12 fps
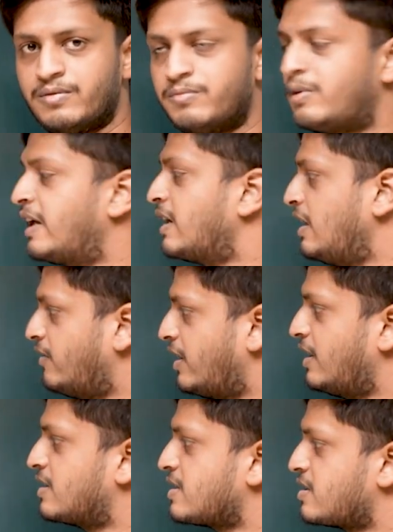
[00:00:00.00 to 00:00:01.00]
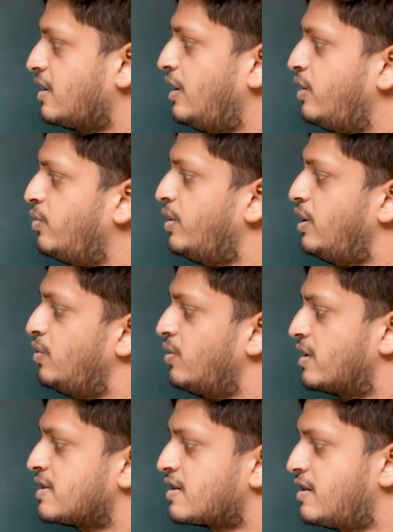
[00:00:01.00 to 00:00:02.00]
Like E1 intersection E2, E2
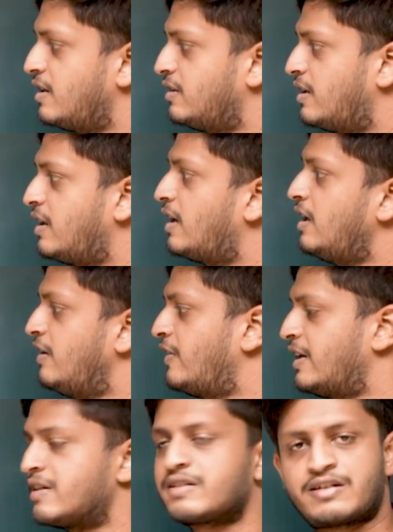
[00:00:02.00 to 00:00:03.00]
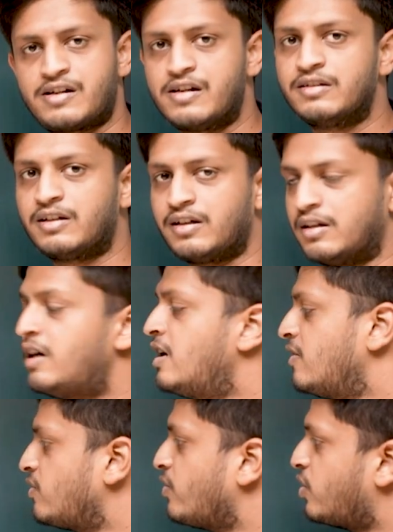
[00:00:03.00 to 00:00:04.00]
intersection E3 and E1 intersection E3.
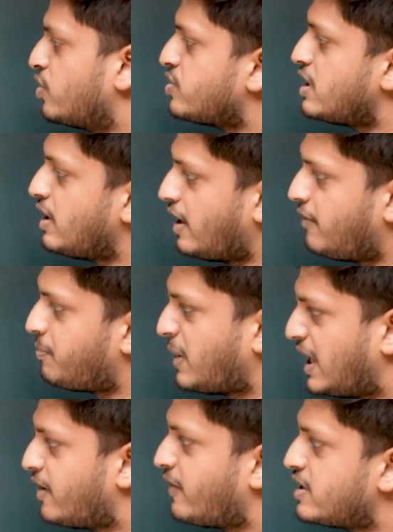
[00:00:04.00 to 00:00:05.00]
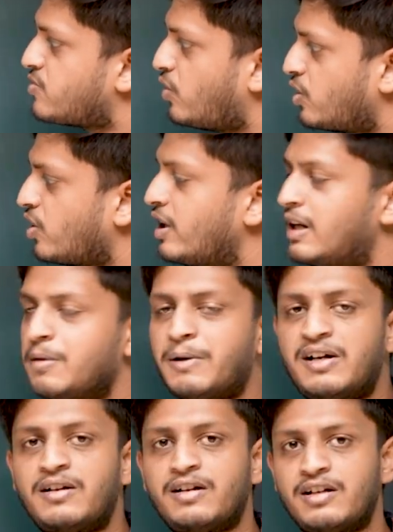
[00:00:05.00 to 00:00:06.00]
We want to see pairwise what all
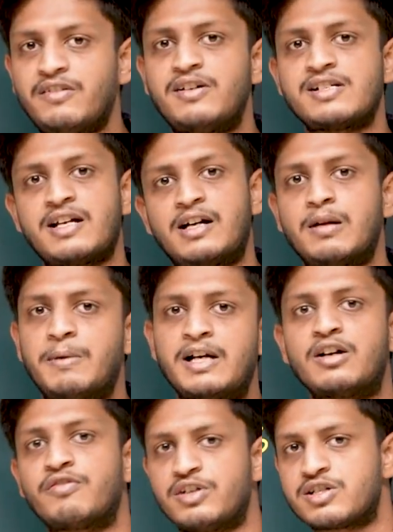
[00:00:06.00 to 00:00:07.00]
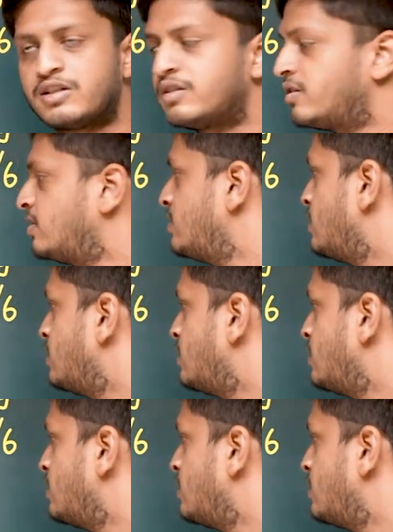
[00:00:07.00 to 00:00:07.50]
events are independent of each other.